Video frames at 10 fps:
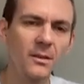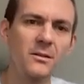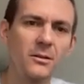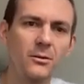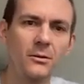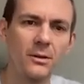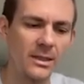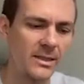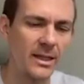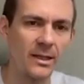So
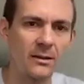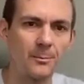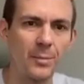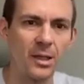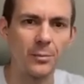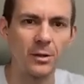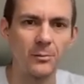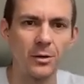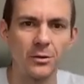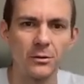let's add the ping pong
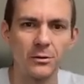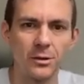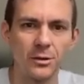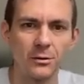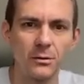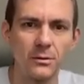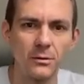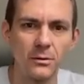module to the node.